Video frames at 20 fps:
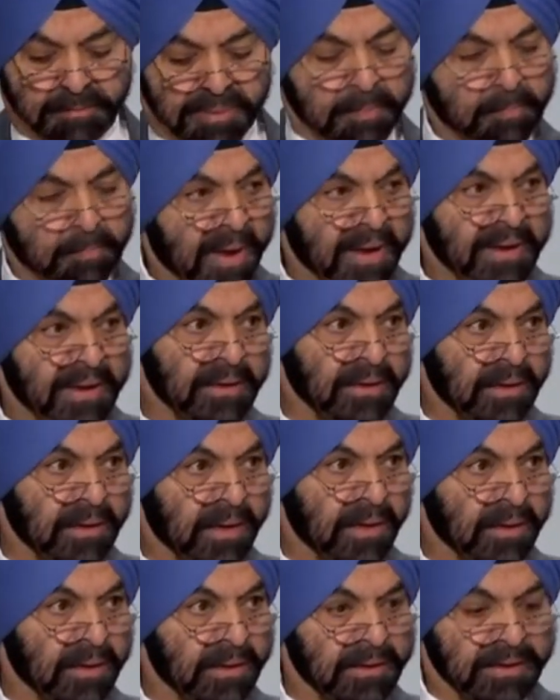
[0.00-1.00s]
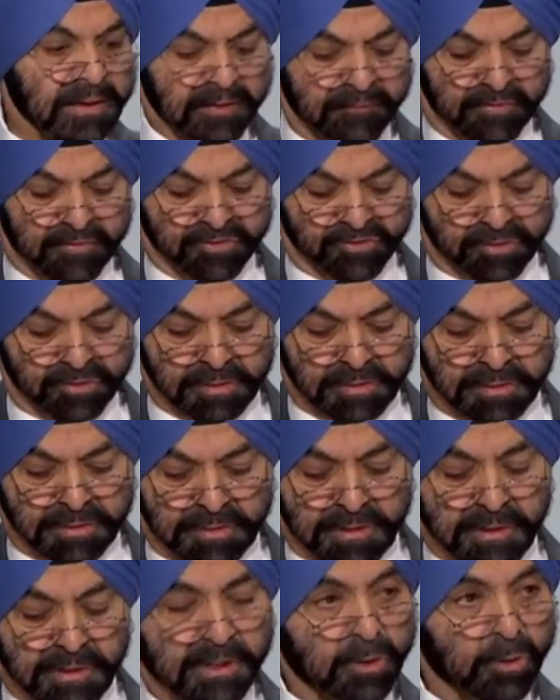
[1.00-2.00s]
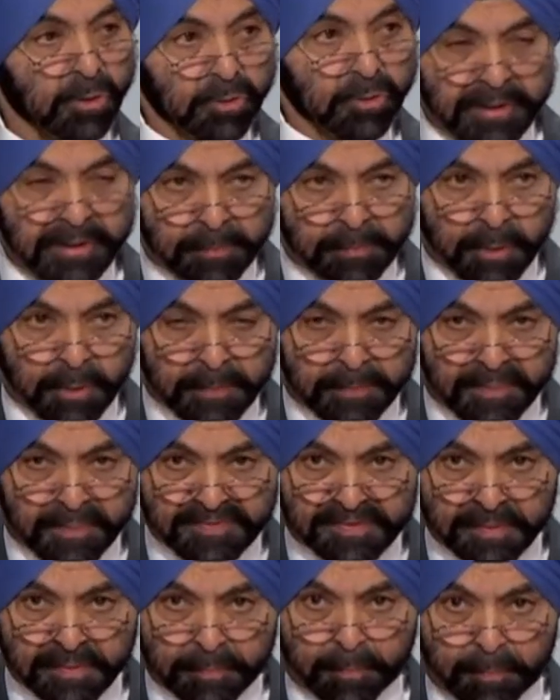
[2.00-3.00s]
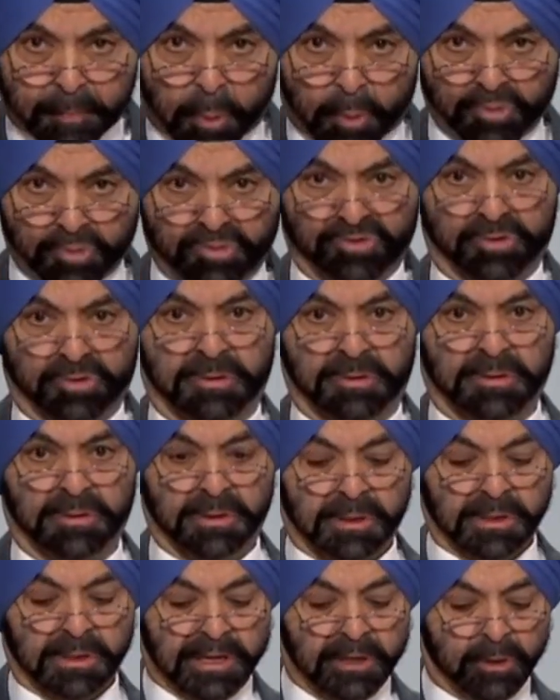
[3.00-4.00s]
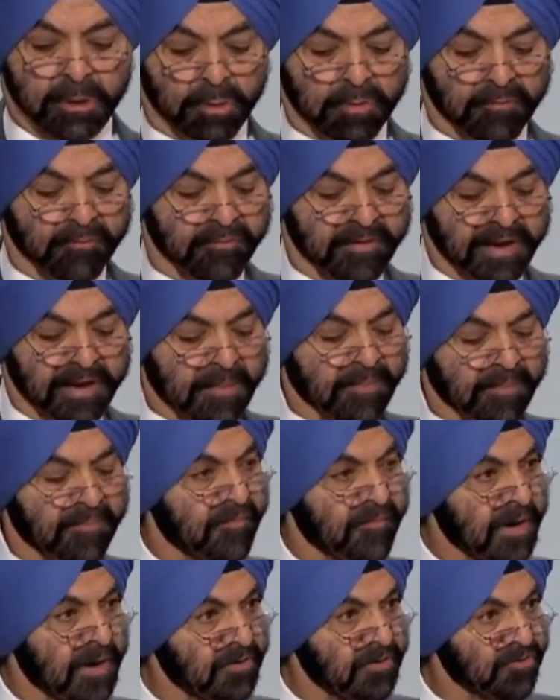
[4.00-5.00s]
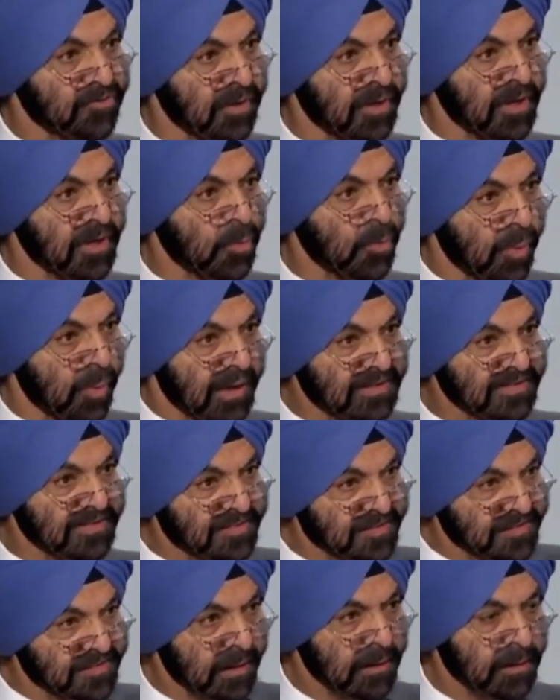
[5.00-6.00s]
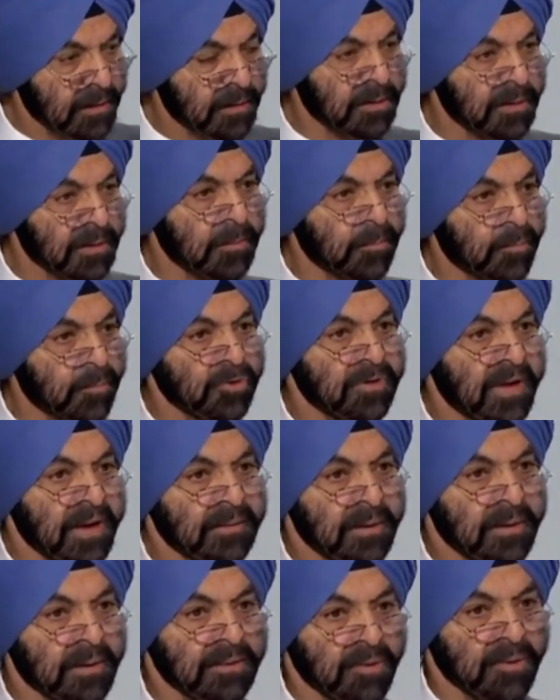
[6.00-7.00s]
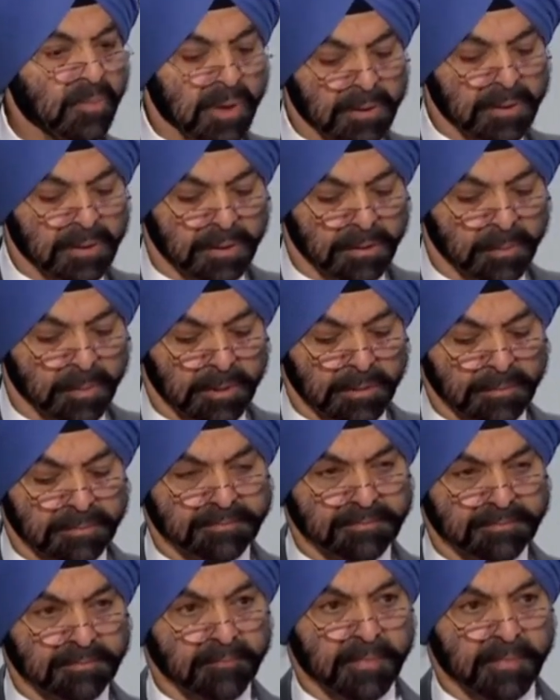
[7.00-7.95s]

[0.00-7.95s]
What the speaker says: but many are inefficient. You repurpose a portion and you could free up funds while still protecting the vulnerable.